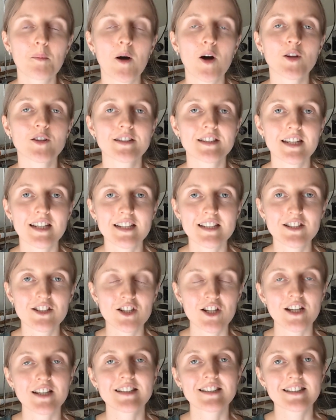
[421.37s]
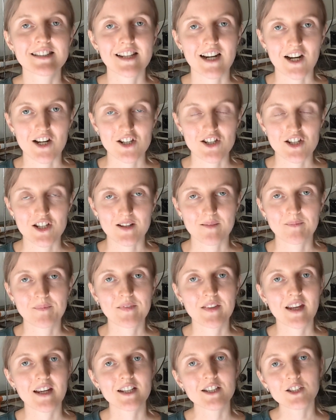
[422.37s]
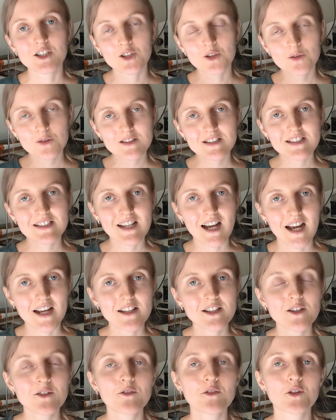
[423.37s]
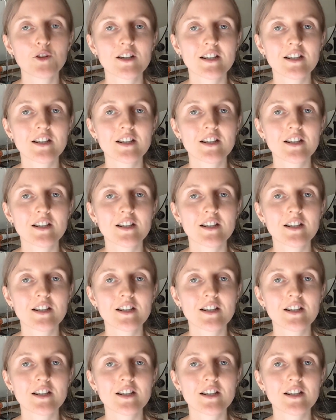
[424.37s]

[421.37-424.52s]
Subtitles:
about texture and structure. It's a good sign if you